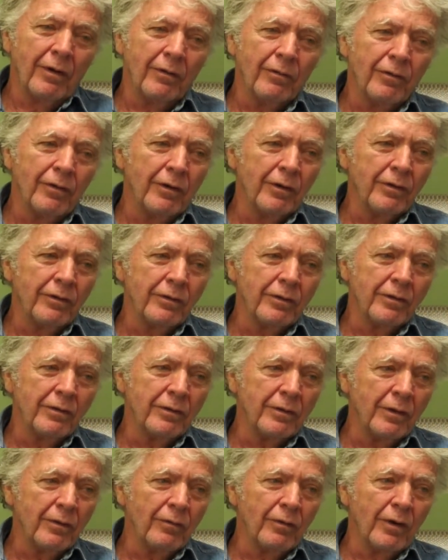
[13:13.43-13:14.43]
for
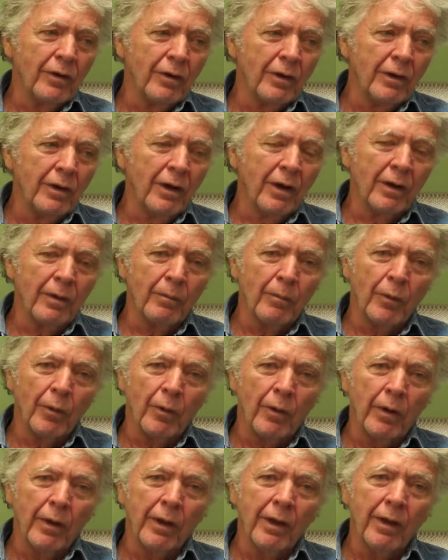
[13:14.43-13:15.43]
instance, the very young
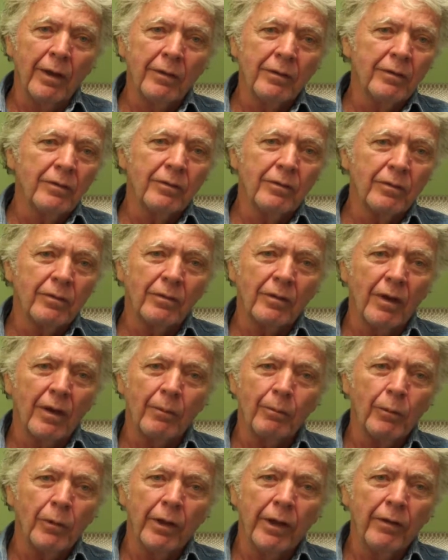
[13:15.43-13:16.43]
boy has a
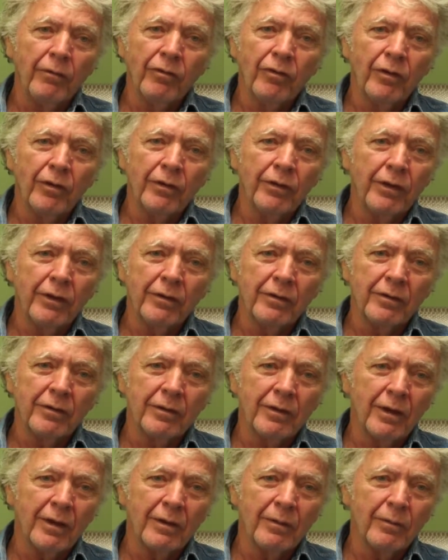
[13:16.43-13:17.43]
playfulness
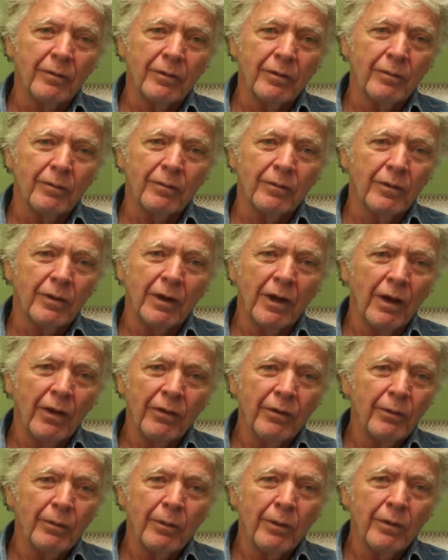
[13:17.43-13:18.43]
that the
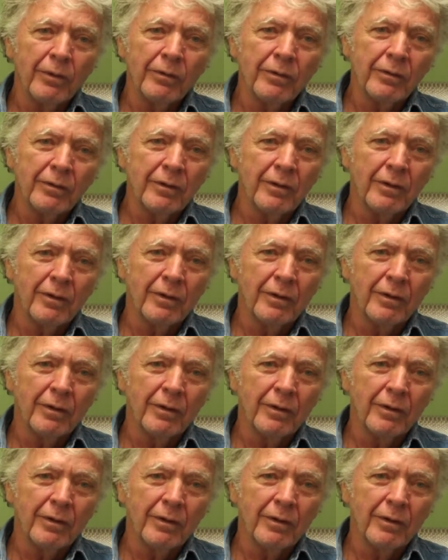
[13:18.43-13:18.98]
other ones